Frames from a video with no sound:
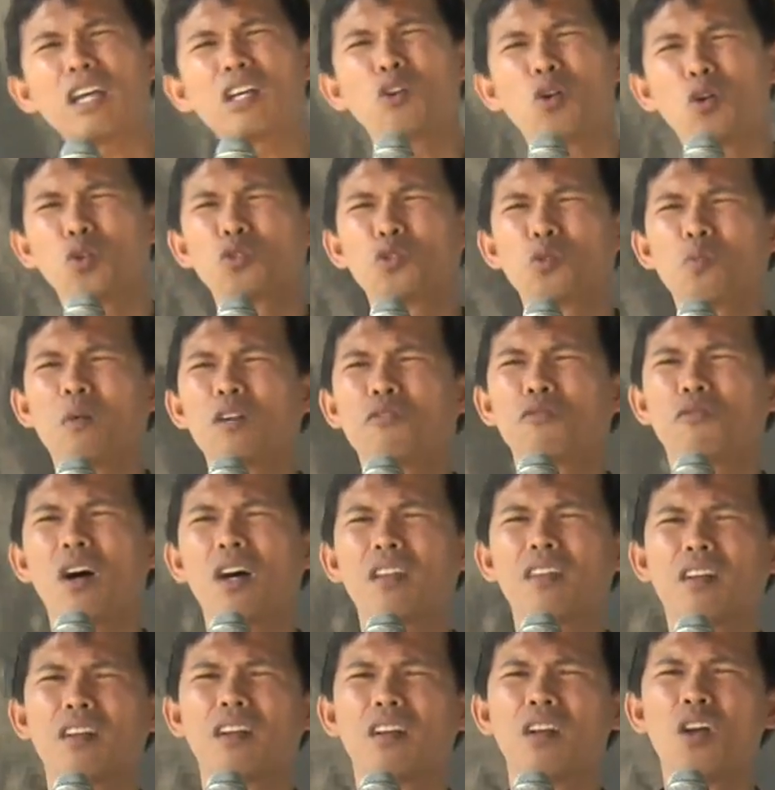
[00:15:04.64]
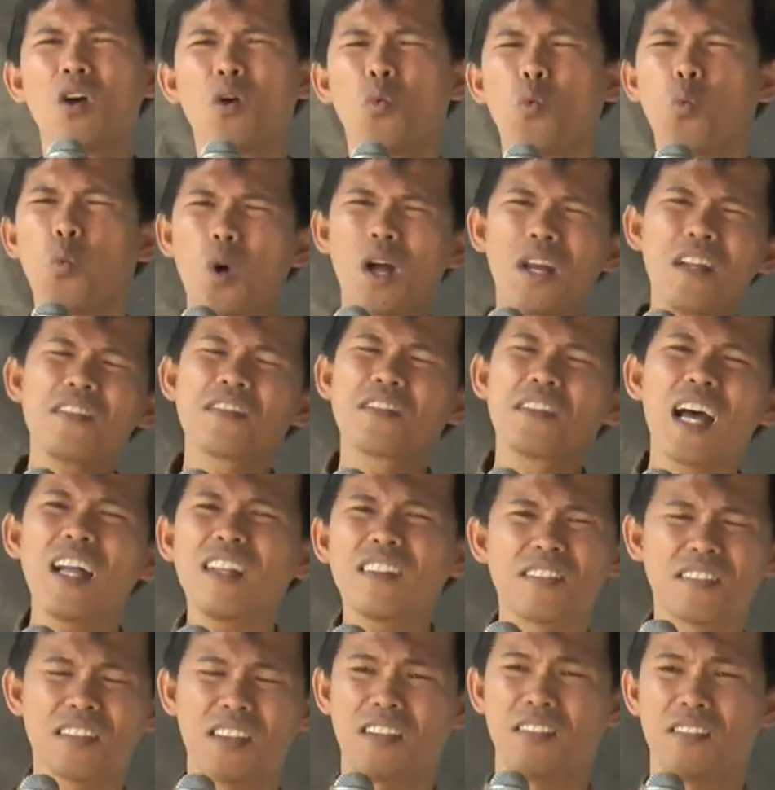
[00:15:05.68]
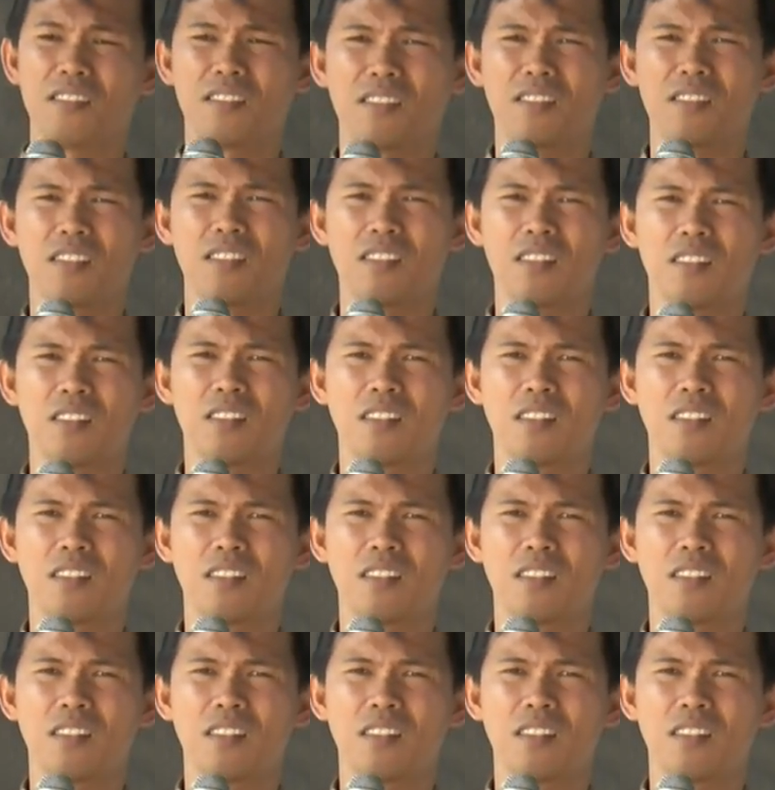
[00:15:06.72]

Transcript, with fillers: I go to my Father. What is that sense?